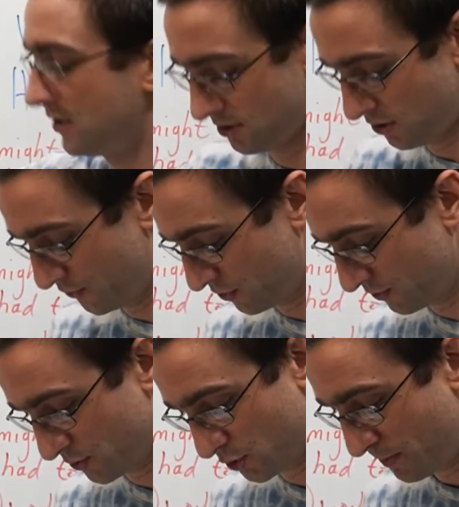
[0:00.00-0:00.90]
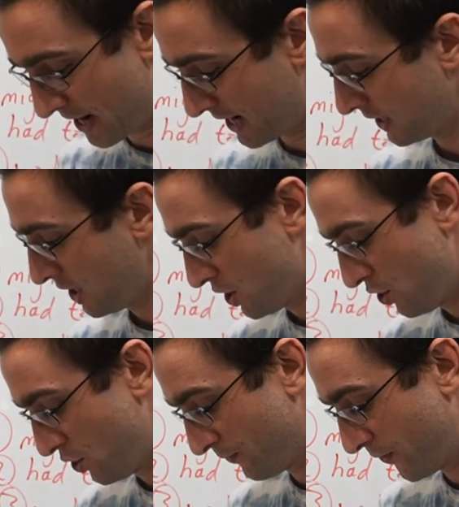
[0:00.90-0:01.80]
of your resource pack,
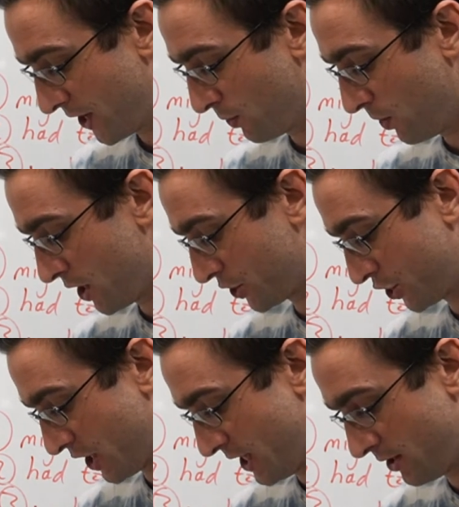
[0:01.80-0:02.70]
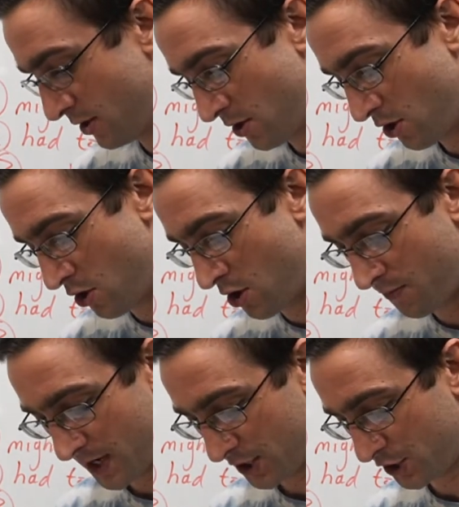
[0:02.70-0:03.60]
you can find a worksheet
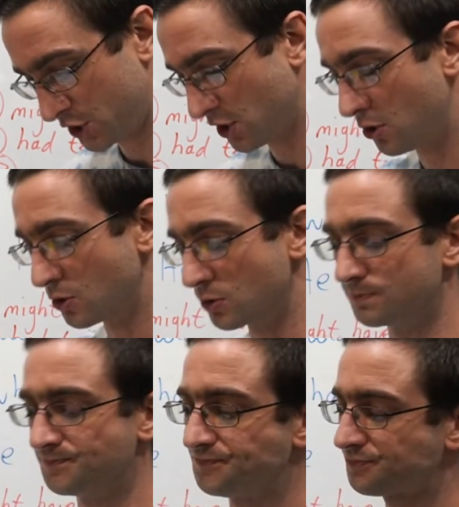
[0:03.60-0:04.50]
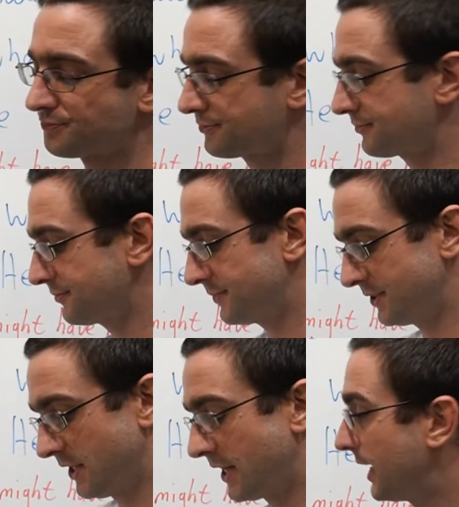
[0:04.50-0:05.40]
of a song.
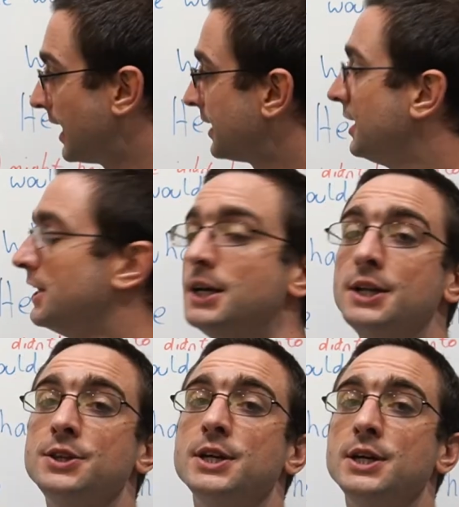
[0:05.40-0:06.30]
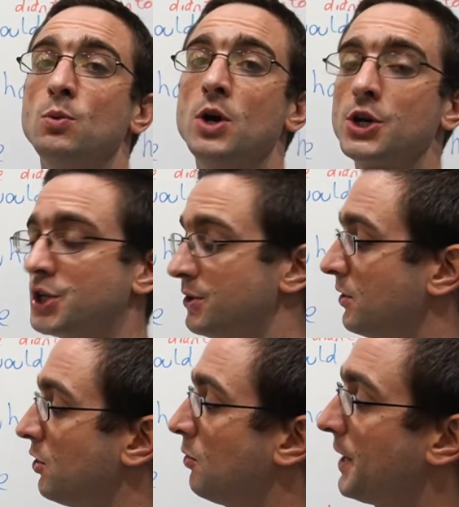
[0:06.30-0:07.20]
Okay, and the
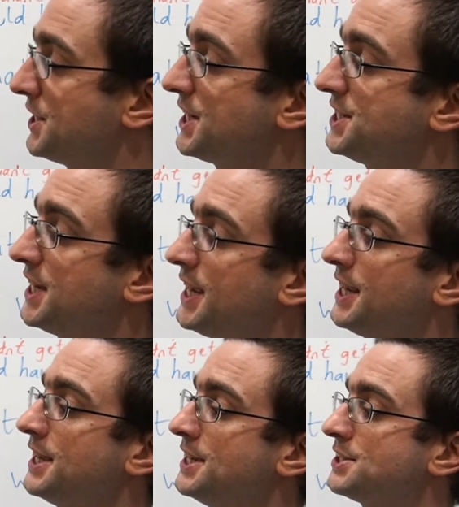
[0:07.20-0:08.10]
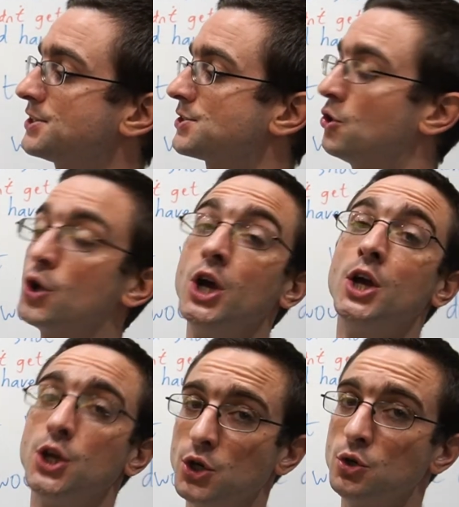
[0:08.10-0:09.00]
worksheet on page 88 is the song
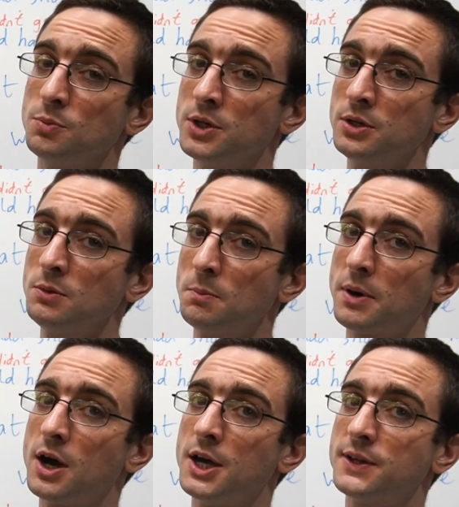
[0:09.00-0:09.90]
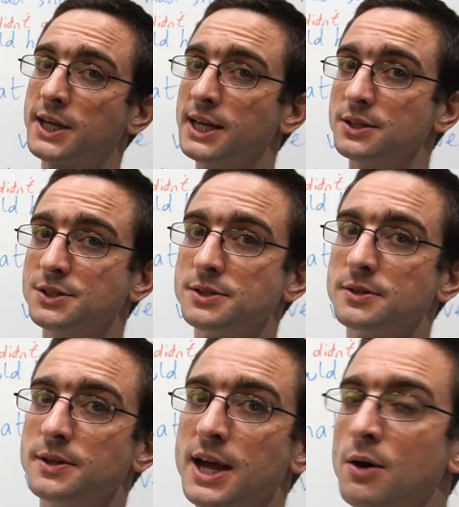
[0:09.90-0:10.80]
Human by the
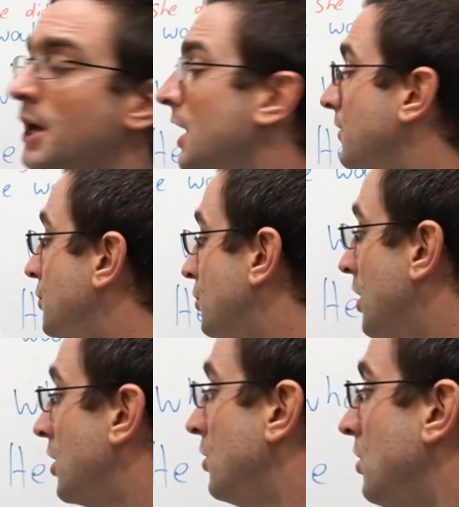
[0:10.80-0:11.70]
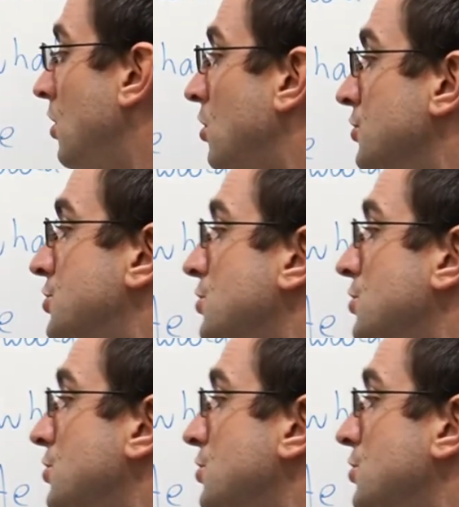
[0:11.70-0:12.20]
Killers. Now, if you go onto